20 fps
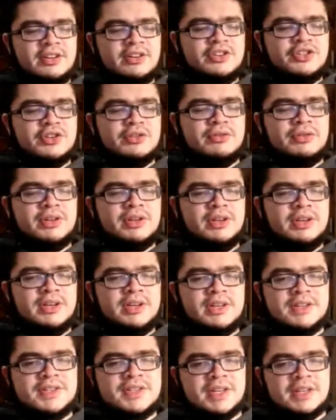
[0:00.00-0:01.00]
June
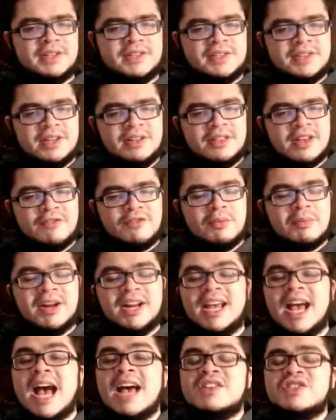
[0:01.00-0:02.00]
16th,
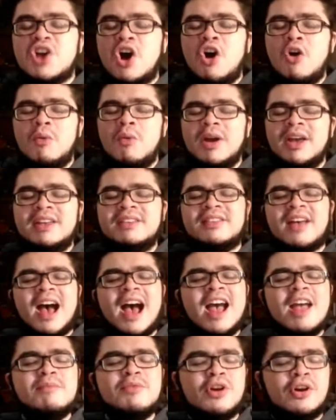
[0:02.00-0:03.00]
everybody. As always,
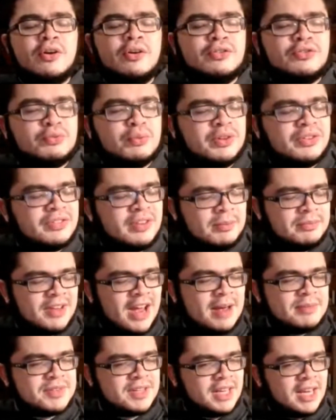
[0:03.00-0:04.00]
I'm your host with
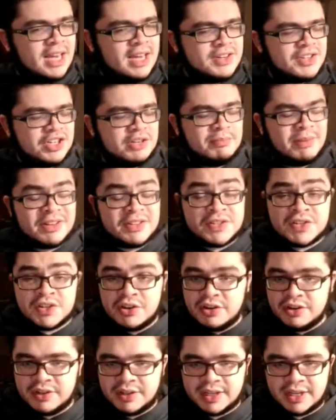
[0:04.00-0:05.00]
sometimes, occasionally, but
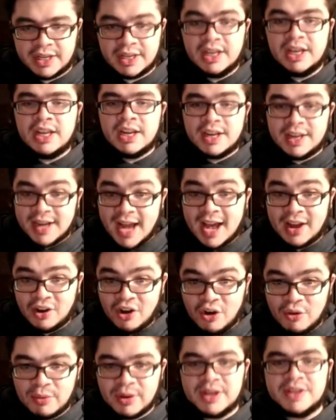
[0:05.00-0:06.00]
certainly not
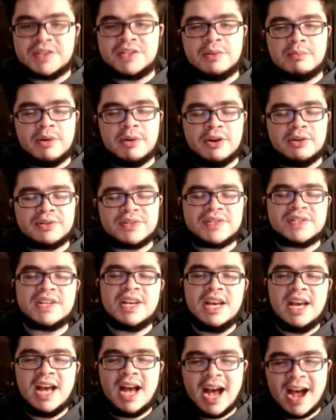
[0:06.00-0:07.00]
always the most,
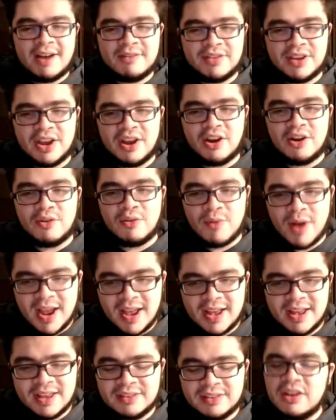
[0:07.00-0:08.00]
Javier
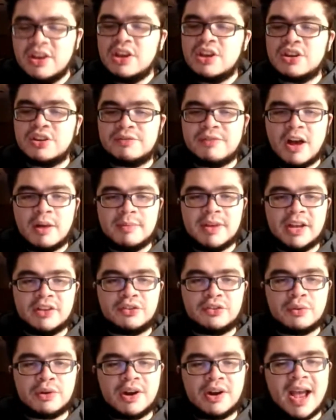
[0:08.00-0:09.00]
Reyes. You can follow me on
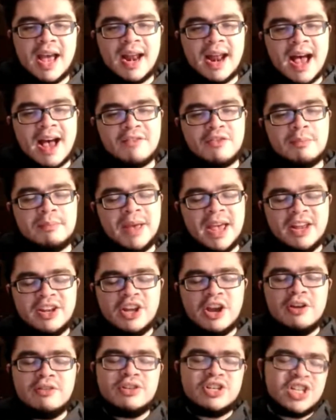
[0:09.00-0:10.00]
Twitter at
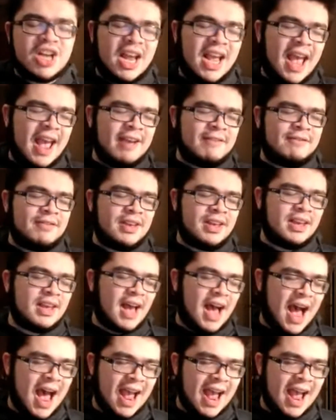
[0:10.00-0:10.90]
Javapeno, J-A-V-I-I-P-E-N-O,